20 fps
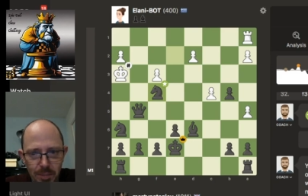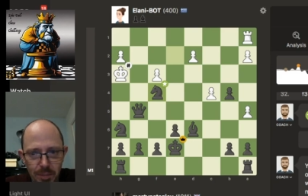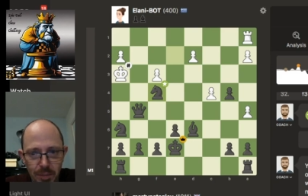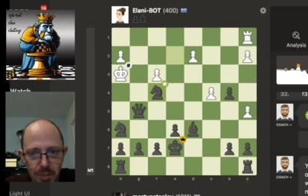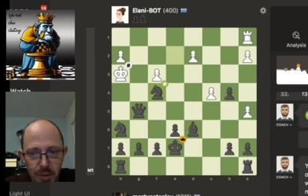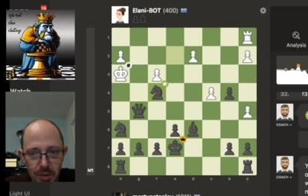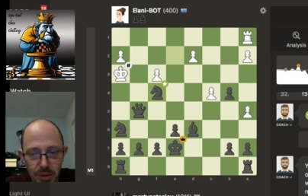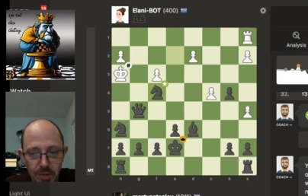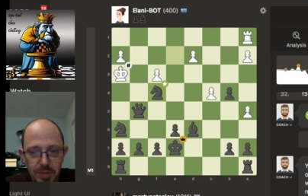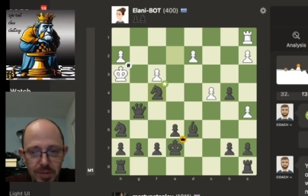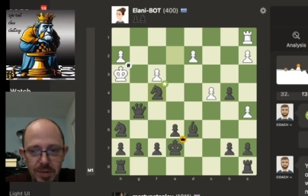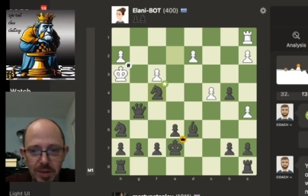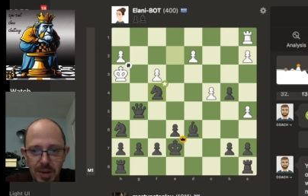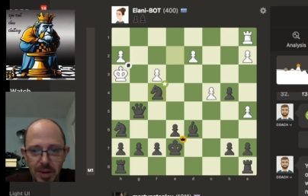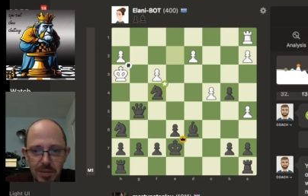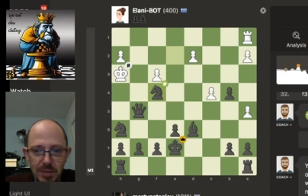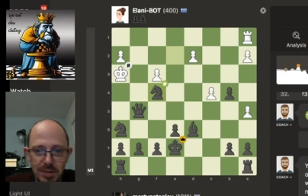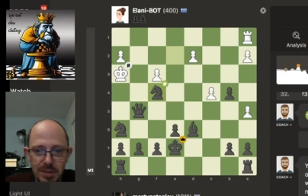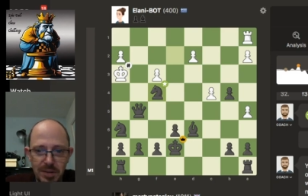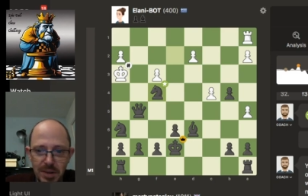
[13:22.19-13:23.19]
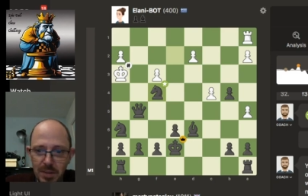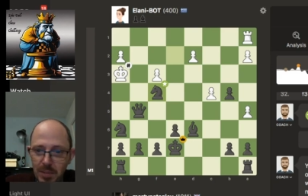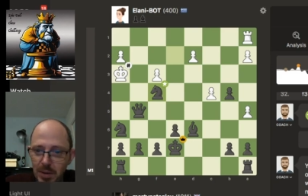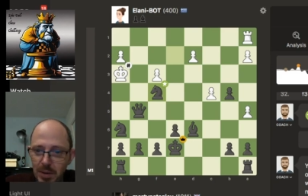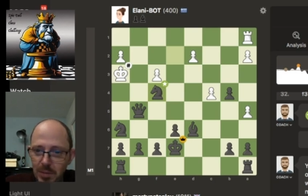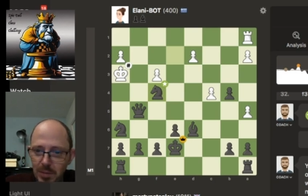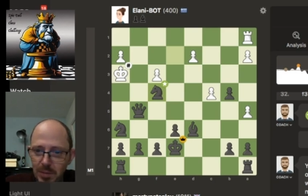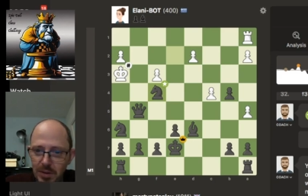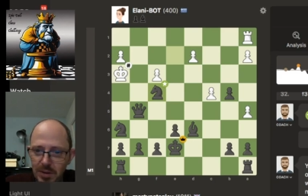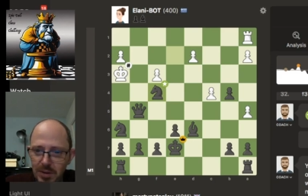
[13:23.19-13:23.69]
using them to checkmate,
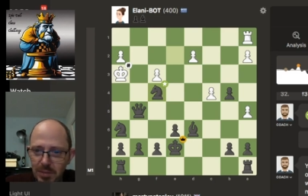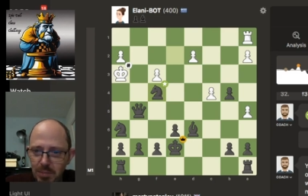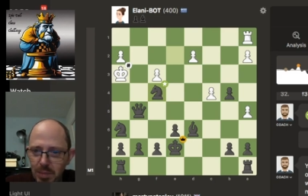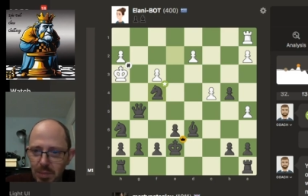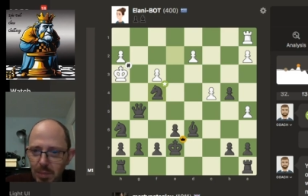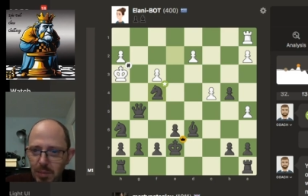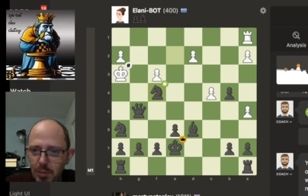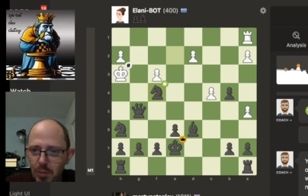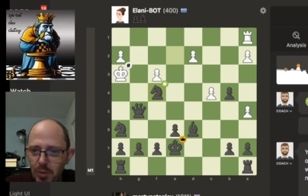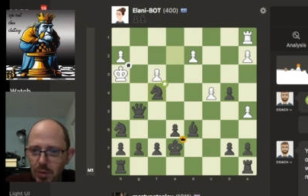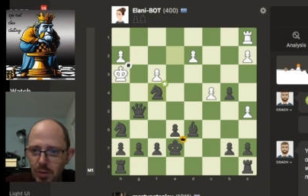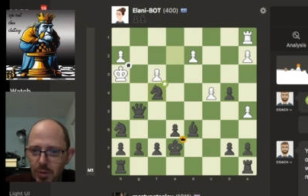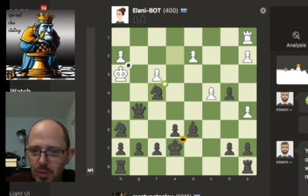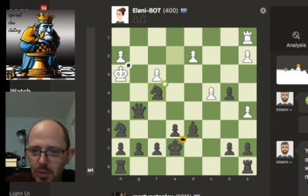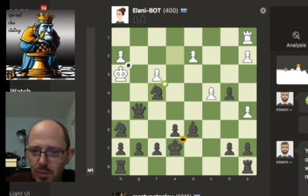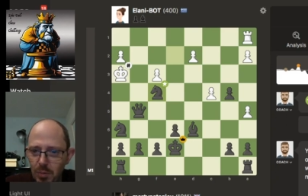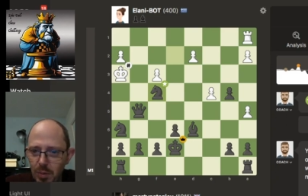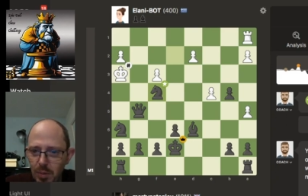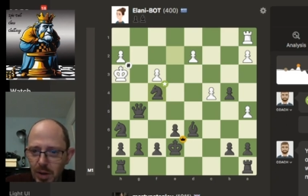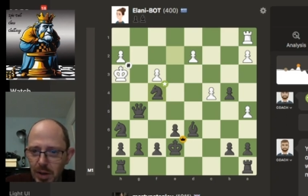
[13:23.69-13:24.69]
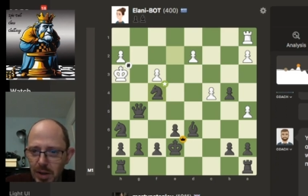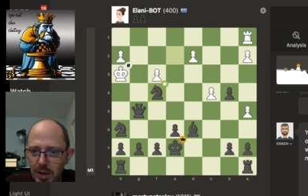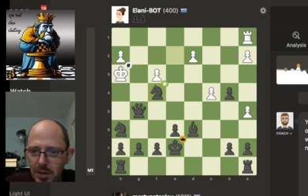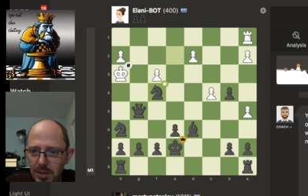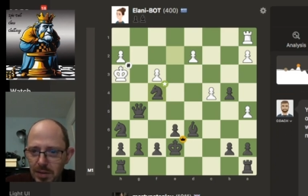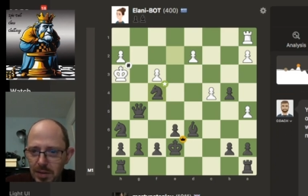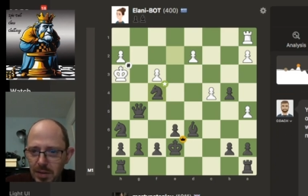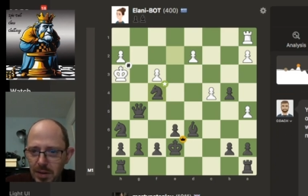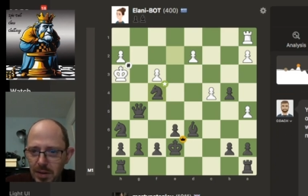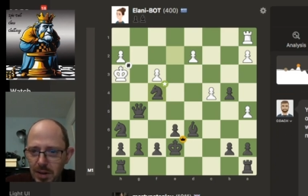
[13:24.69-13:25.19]
which you probably wouldn't
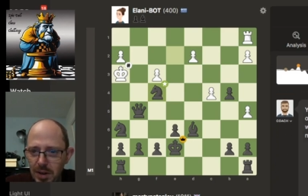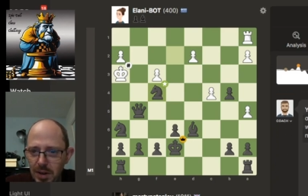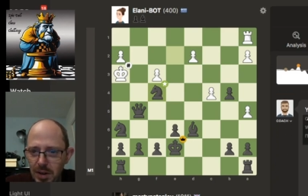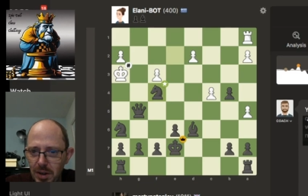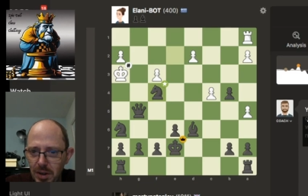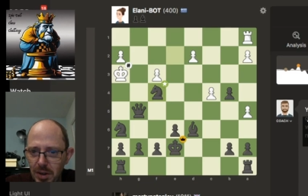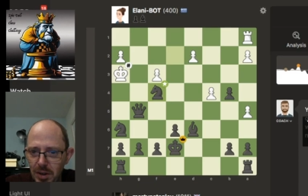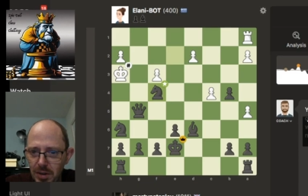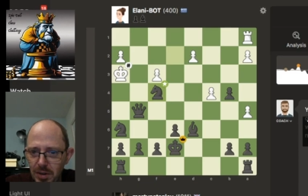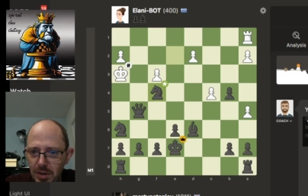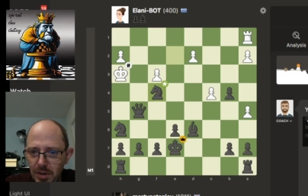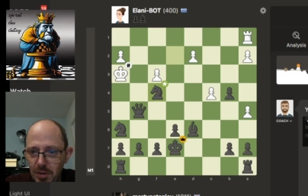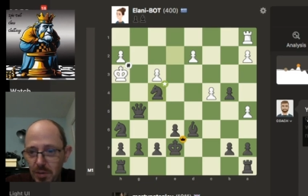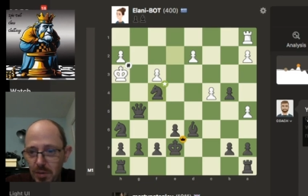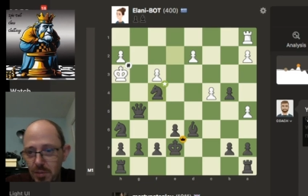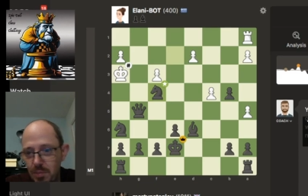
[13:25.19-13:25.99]
otherwise do.